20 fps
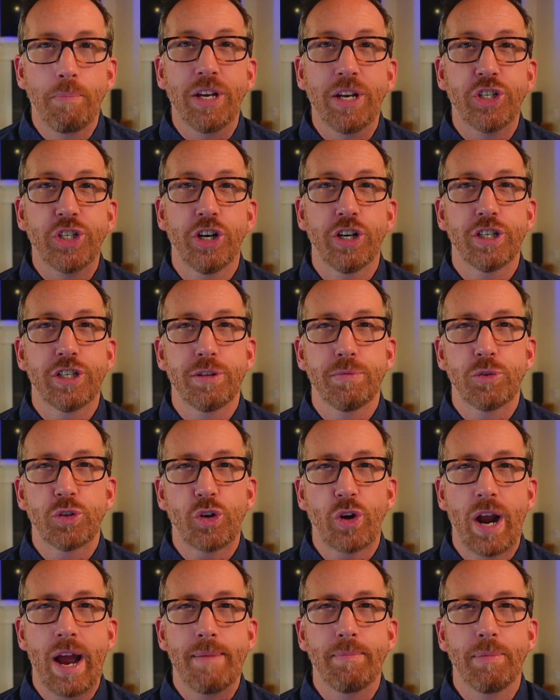sure to
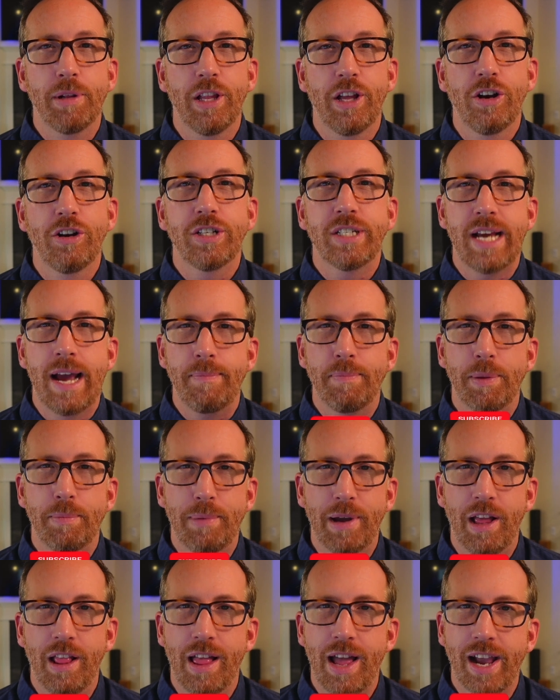subscribe below, tap the
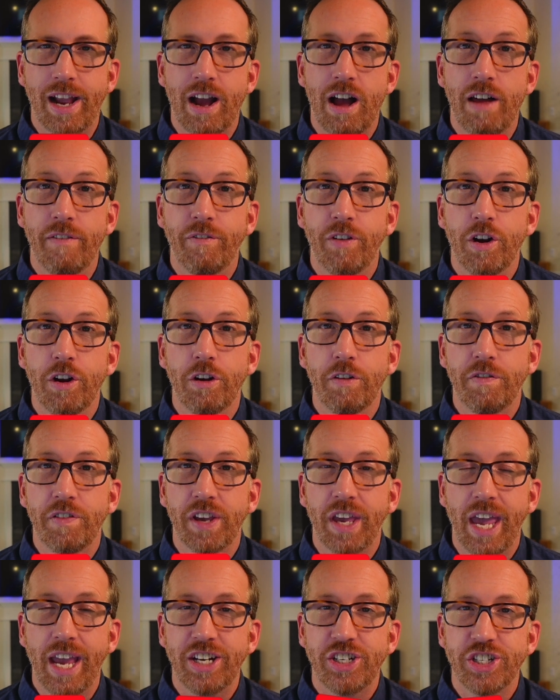bell icon for
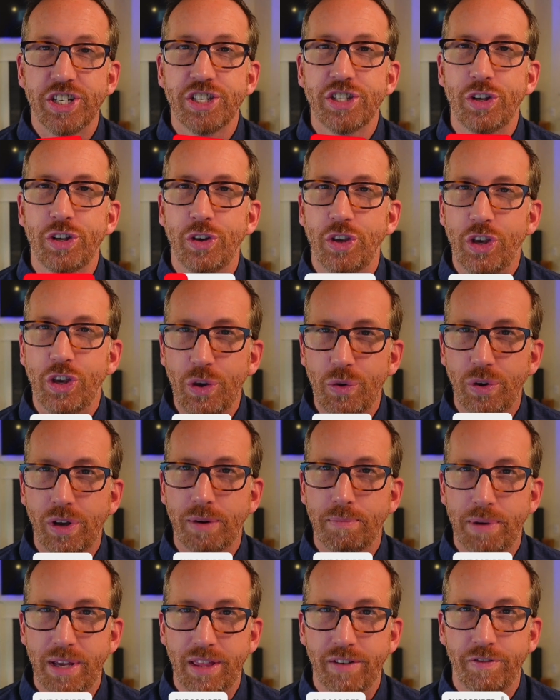notifications so you can
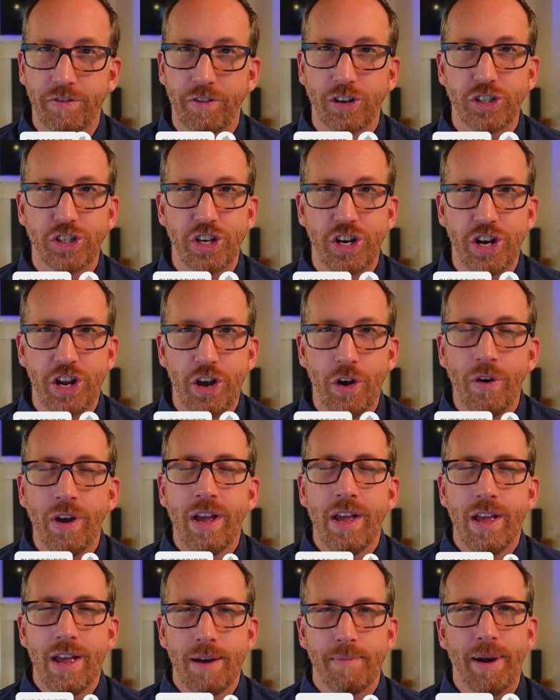be the first to know
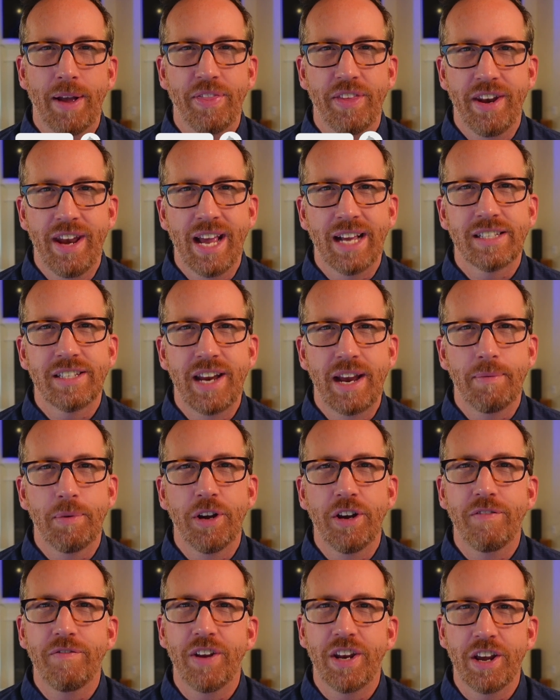about the next neighborhood
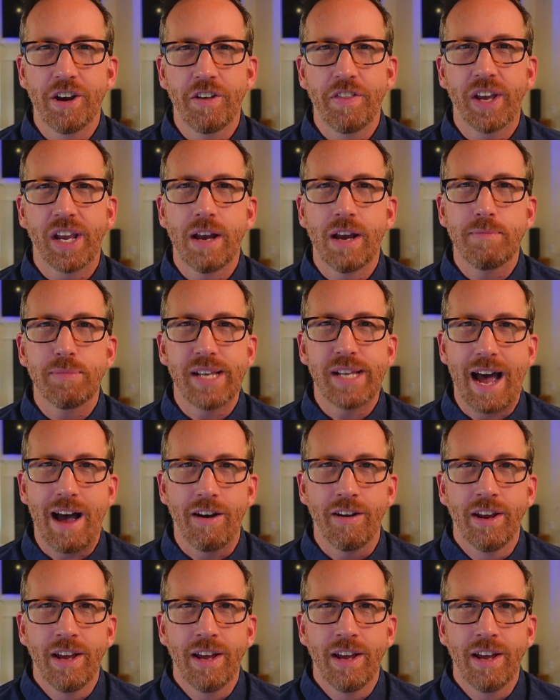video that comes out.